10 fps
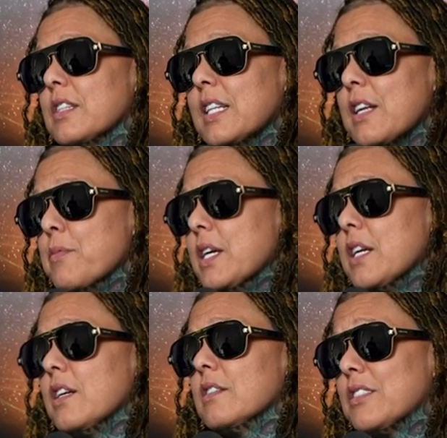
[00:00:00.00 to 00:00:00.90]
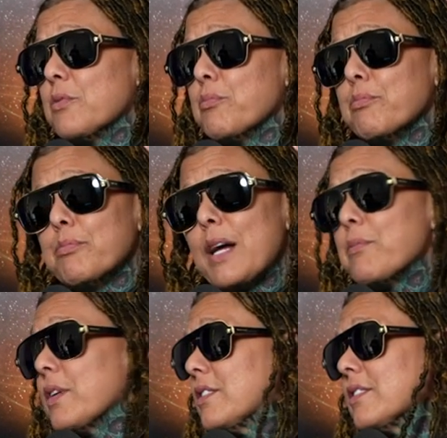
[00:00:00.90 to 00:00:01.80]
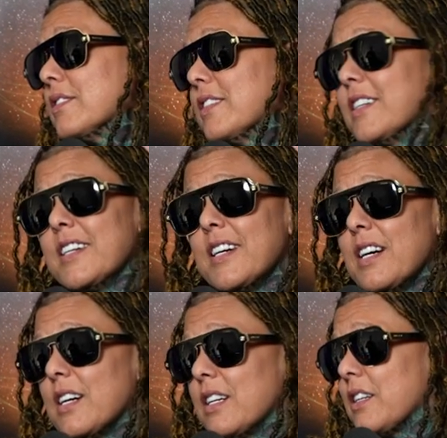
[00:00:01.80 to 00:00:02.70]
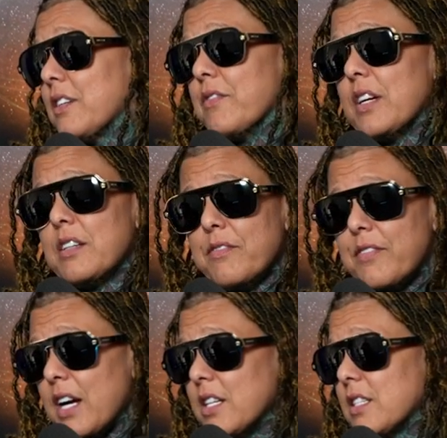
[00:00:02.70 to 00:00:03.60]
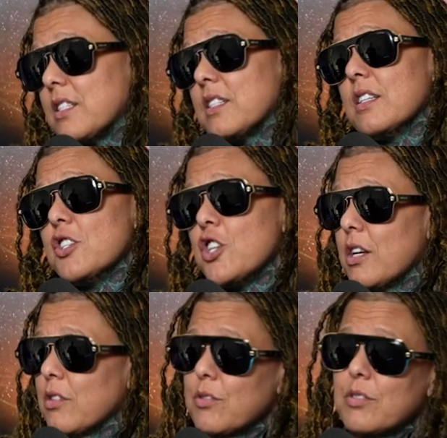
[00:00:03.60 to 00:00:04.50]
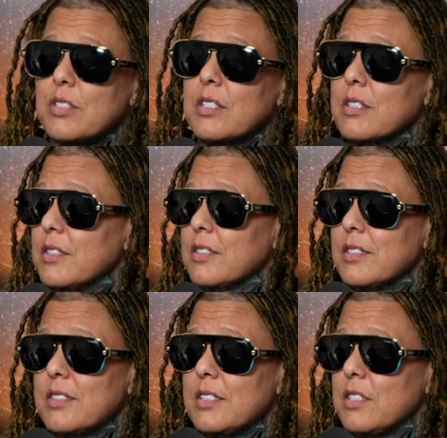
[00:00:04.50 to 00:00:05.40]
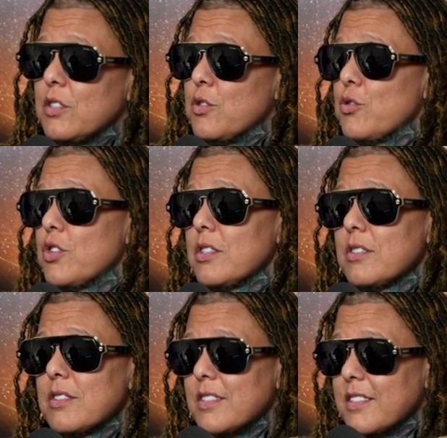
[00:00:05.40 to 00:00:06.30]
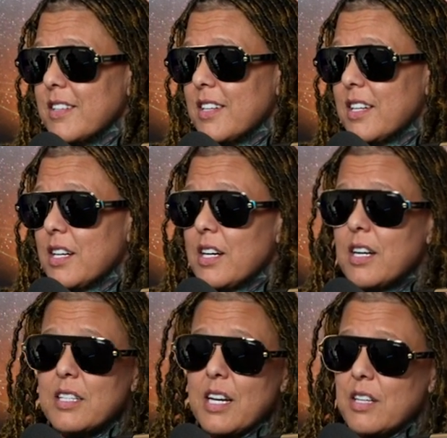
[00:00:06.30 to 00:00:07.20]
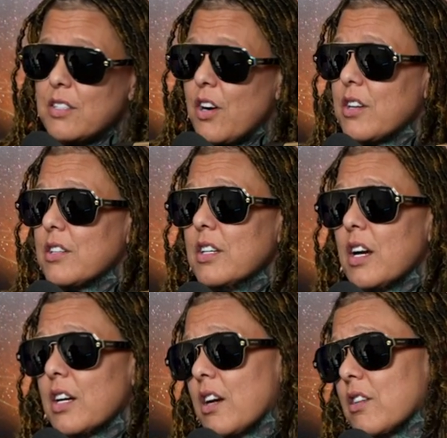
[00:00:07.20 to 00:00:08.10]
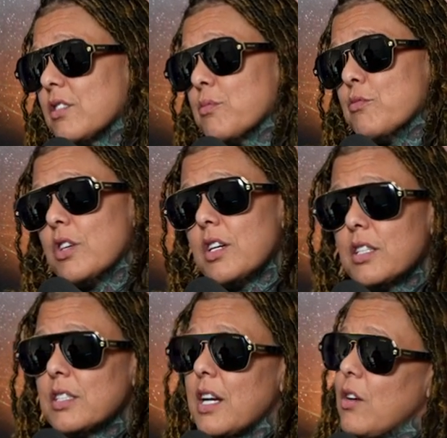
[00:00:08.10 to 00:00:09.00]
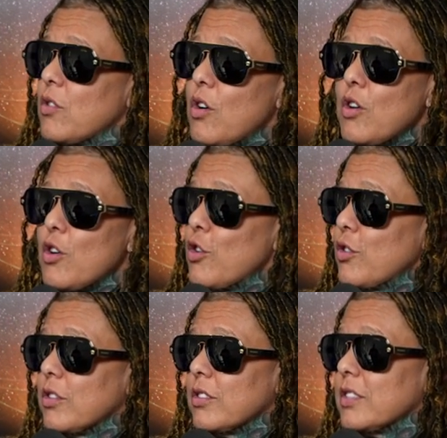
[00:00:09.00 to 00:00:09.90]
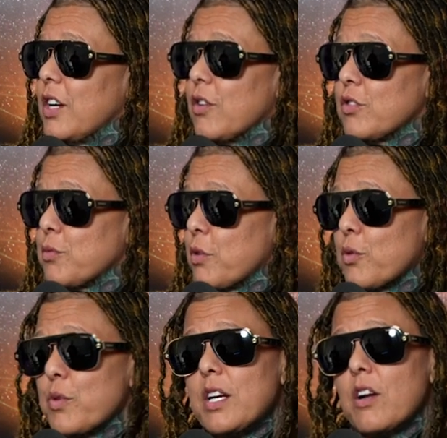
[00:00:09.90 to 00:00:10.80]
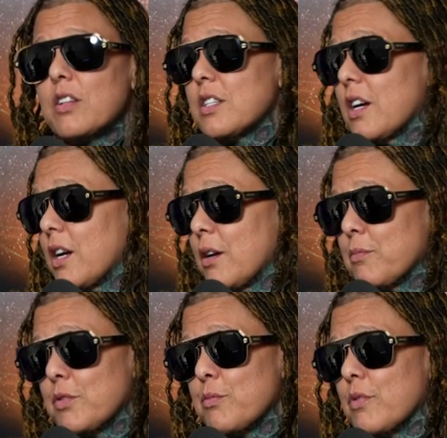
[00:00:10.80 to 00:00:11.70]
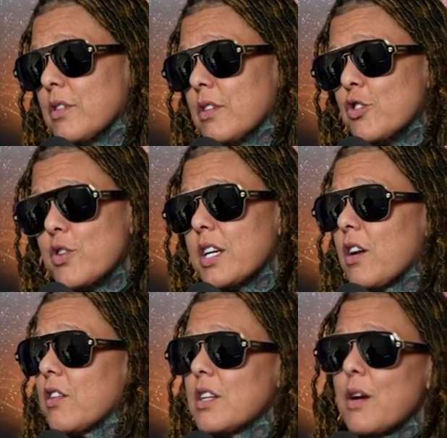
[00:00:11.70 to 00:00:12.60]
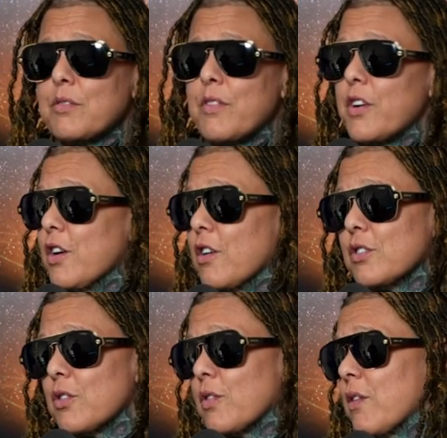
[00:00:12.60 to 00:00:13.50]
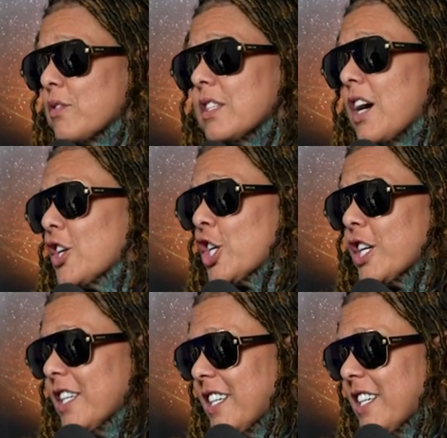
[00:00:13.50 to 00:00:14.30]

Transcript: led me in some bad places, in, in fights, in jails, and institutions, and mm-hmm. then I started, I got on some drugs and alcohol or, you know, smoking weed all the time, uh, drinking all the time. I was very young, so that was not good.